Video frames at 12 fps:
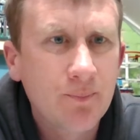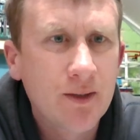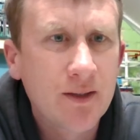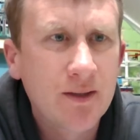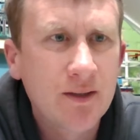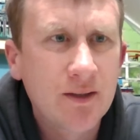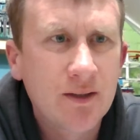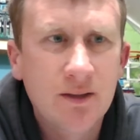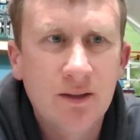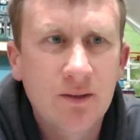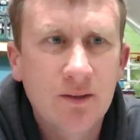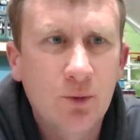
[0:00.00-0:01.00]

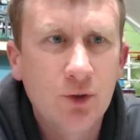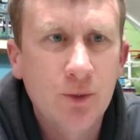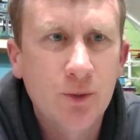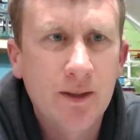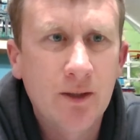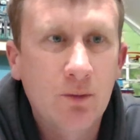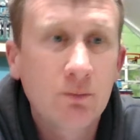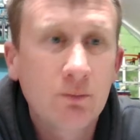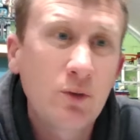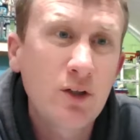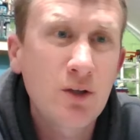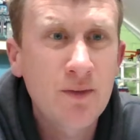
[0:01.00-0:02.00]
What should we go on?
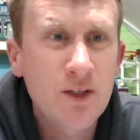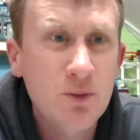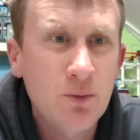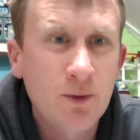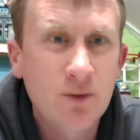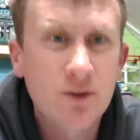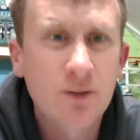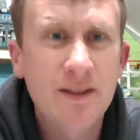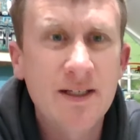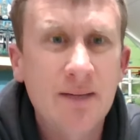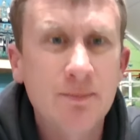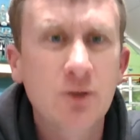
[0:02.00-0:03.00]
We'll go on this one. We've got so many
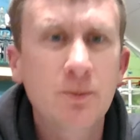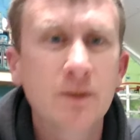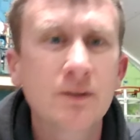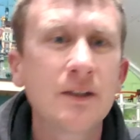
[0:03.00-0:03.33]
tabs open.